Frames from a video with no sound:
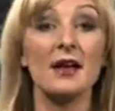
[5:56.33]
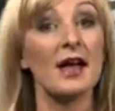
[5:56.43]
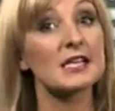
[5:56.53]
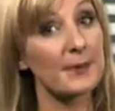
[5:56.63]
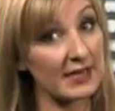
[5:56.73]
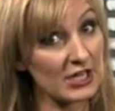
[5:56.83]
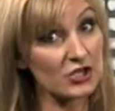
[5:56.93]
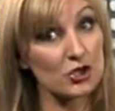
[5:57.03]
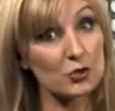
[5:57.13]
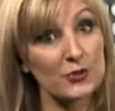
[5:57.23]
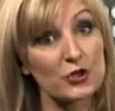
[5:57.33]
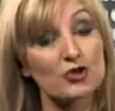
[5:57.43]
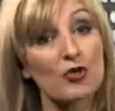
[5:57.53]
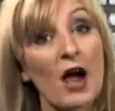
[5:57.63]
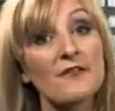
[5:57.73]
has been issued with a
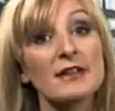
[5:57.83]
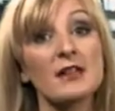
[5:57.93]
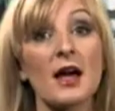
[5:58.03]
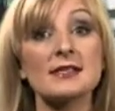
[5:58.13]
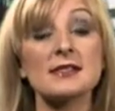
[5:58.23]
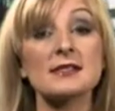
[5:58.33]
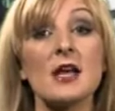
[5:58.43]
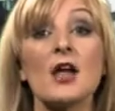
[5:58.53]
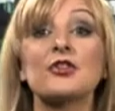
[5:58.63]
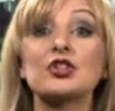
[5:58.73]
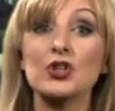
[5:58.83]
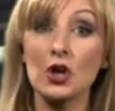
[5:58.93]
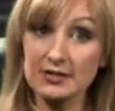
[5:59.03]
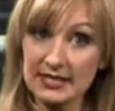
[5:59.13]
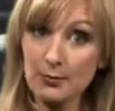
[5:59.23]
driving licence that
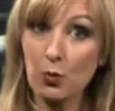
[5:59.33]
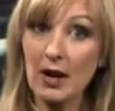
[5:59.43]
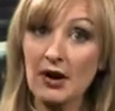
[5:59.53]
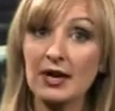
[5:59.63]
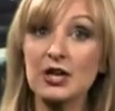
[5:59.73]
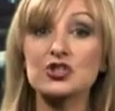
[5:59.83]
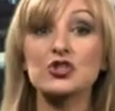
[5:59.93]
shows him wearing a